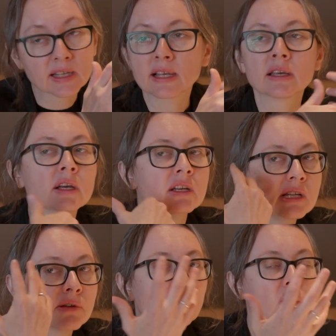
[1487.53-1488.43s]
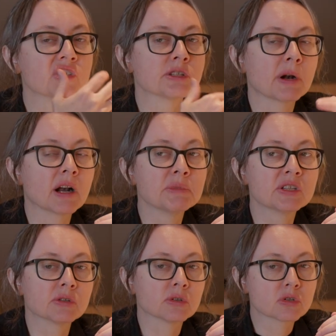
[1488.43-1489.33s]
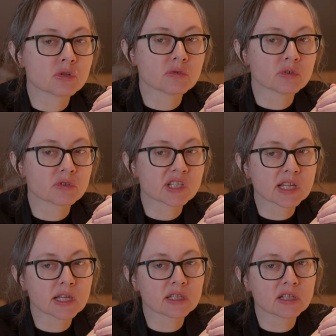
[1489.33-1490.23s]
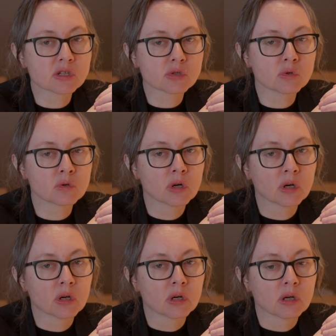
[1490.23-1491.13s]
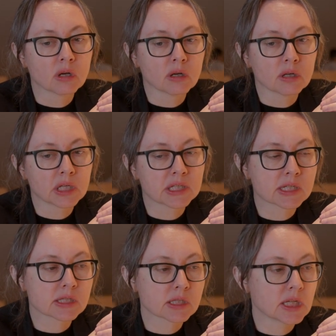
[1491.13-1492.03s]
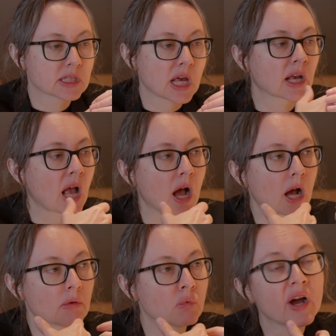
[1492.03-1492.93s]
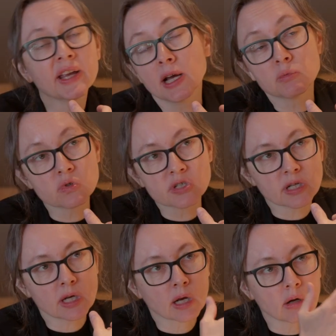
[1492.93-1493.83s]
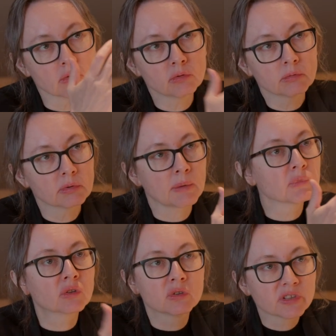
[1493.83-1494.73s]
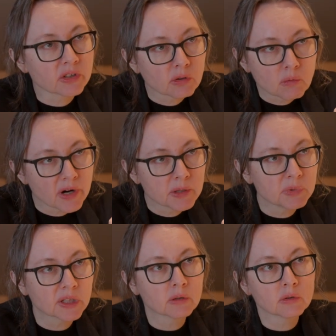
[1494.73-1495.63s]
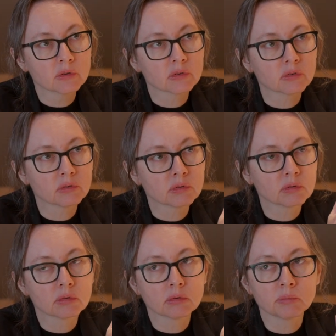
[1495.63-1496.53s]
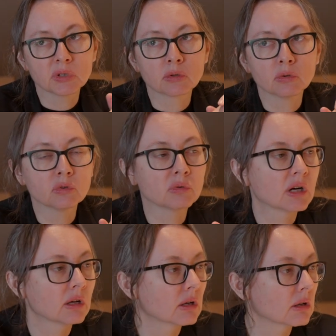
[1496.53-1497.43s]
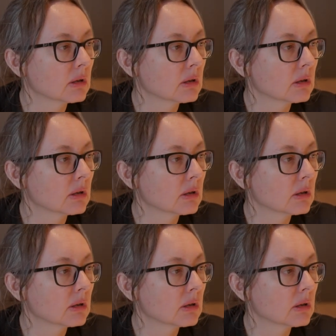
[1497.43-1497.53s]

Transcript: Like, you have all these parameters to understand, and so it's who I am to say I'm not going to take your wine because you are